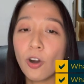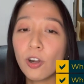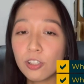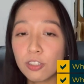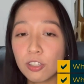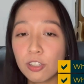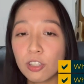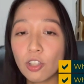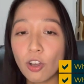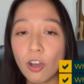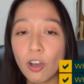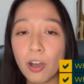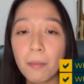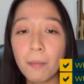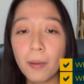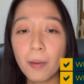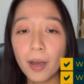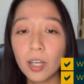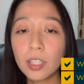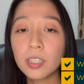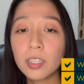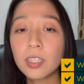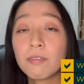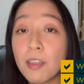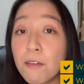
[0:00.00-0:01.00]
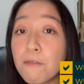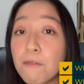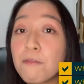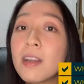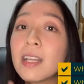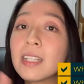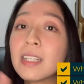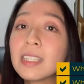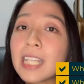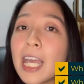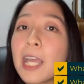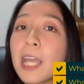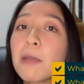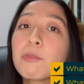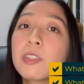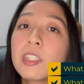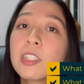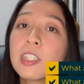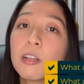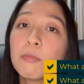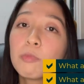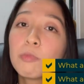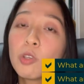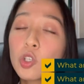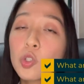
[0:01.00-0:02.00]
also talk about different types
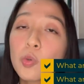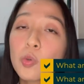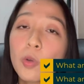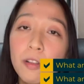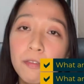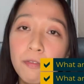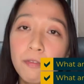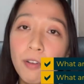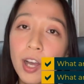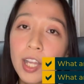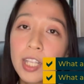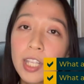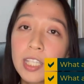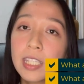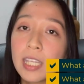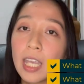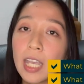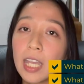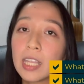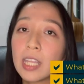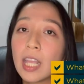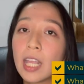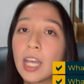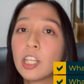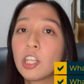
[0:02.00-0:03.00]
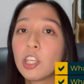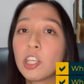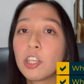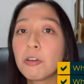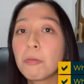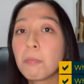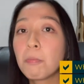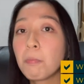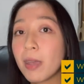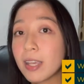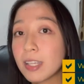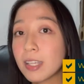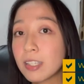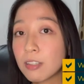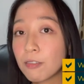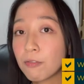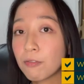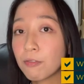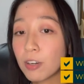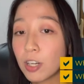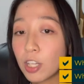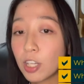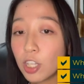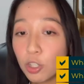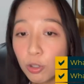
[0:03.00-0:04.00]
ng mutual funds and ano yung best
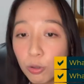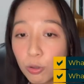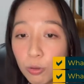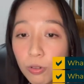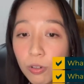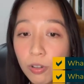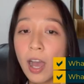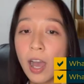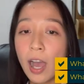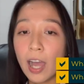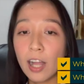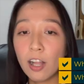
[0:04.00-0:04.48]
for you.